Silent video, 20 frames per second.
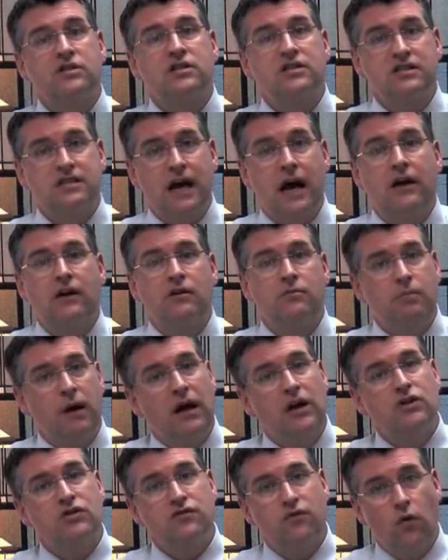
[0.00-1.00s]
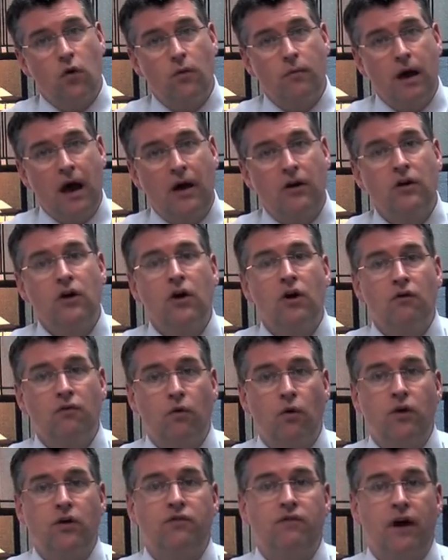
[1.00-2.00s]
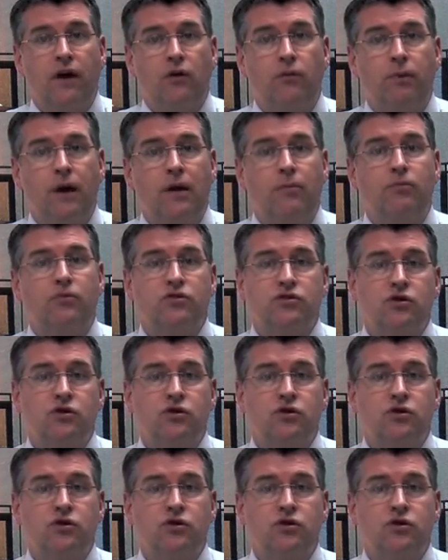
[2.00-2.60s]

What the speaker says: cited page format for your final paper.